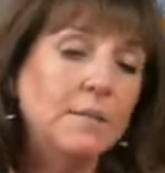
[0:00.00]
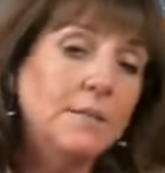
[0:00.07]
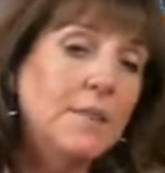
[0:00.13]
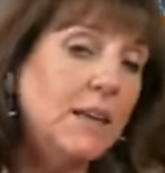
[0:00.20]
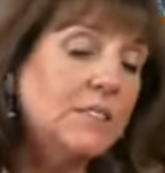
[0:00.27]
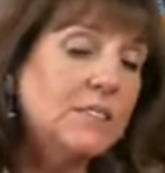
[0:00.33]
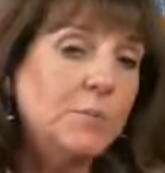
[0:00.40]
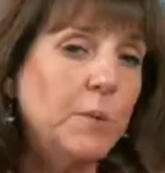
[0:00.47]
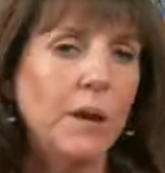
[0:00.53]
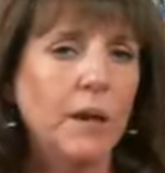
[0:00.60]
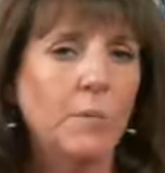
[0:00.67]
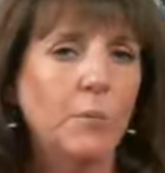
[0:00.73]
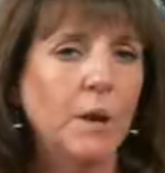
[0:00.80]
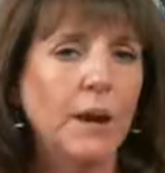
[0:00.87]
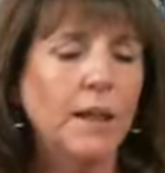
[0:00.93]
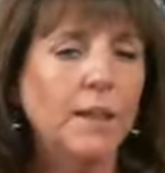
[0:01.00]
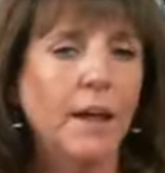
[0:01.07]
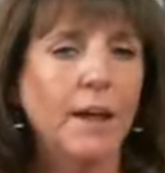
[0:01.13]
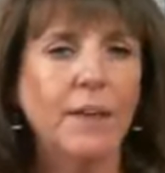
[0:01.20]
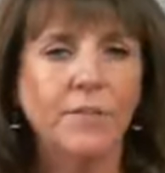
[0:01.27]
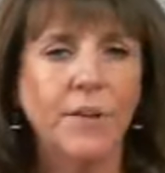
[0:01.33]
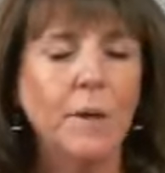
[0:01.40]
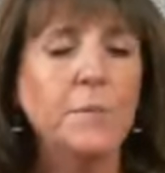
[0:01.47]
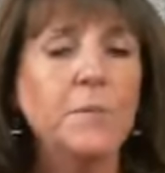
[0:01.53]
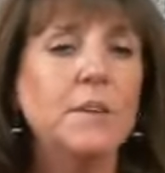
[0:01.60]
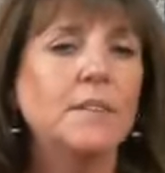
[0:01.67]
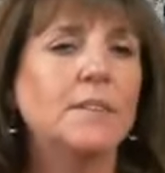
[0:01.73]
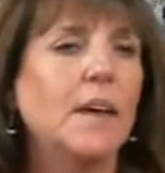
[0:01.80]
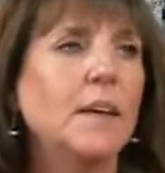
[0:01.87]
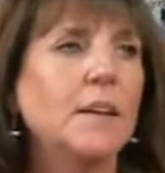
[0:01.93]
That's what I like. If I'm
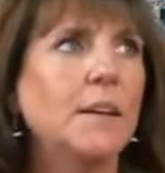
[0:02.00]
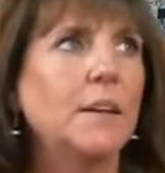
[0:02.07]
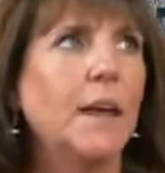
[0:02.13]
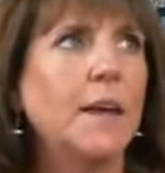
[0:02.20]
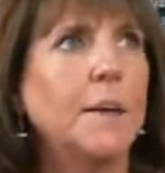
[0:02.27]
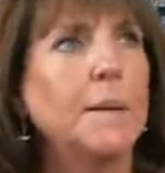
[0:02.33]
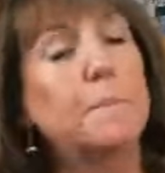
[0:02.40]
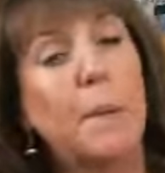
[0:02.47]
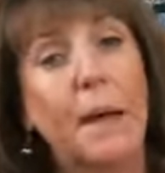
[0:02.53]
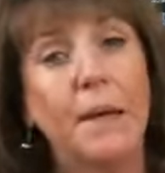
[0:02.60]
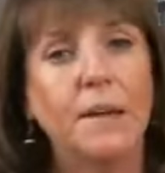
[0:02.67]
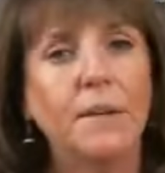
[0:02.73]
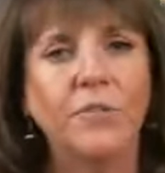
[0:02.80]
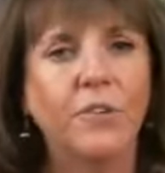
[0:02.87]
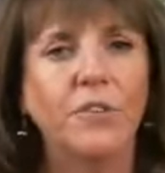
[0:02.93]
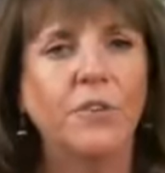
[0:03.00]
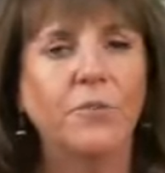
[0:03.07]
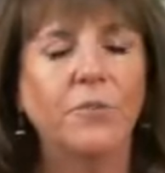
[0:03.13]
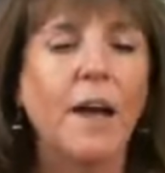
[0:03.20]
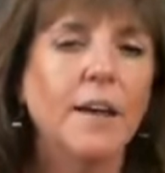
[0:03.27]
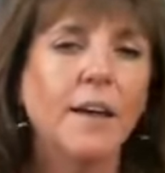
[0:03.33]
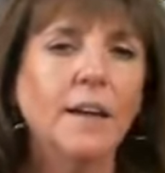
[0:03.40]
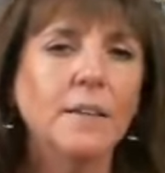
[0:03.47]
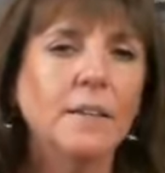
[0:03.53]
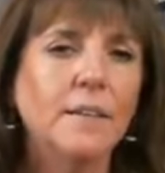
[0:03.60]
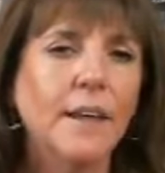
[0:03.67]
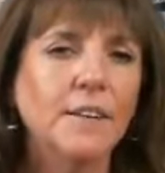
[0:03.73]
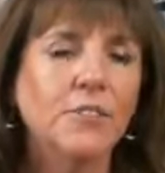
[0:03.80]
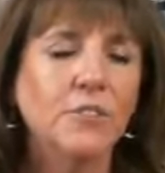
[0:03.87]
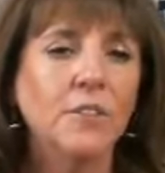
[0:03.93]
designing a bike for the Ride On
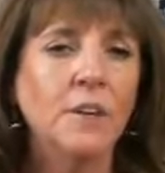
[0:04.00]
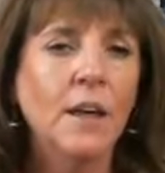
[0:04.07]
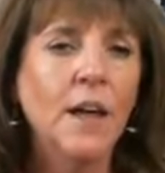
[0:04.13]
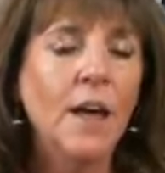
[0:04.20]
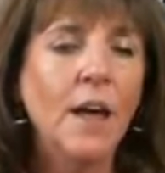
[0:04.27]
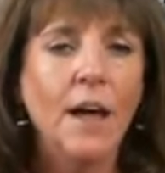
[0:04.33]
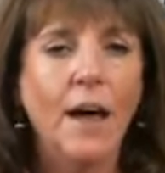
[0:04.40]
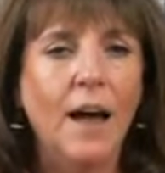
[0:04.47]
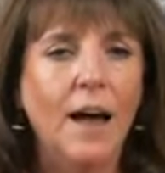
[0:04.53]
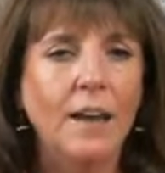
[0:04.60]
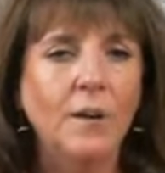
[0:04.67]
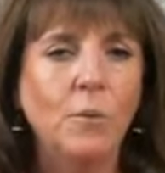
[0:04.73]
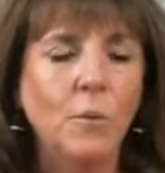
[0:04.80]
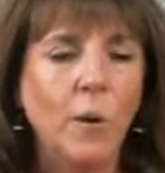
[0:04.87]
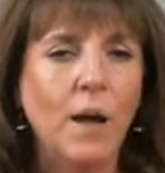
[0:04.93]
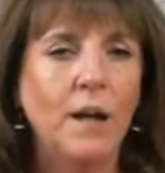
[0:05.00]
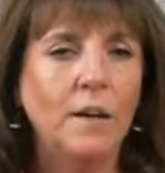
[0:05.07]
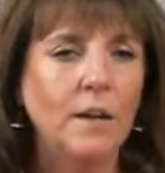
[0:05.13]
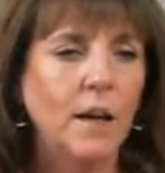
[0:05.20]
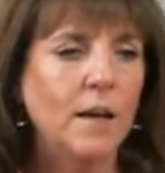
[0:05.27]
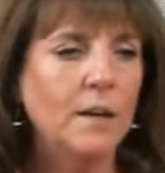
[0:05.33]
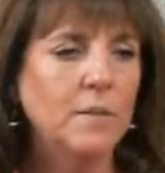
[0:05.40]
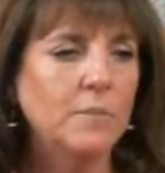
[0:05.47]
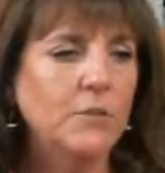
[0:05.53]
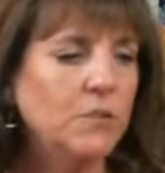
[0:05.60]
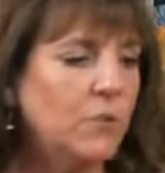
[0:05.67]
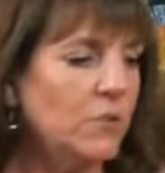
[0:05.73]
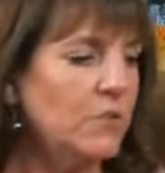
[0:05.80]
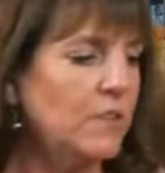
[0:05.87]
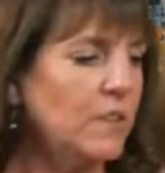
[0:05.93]
collection, I don't want
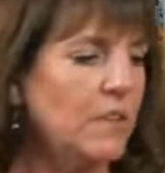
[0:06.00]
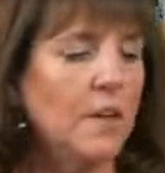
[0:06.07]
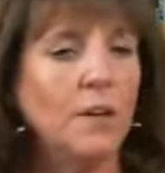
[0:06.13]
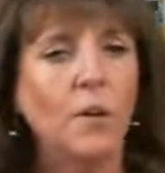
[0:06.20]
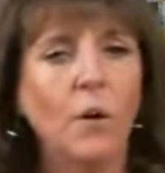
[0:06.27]
stores to think,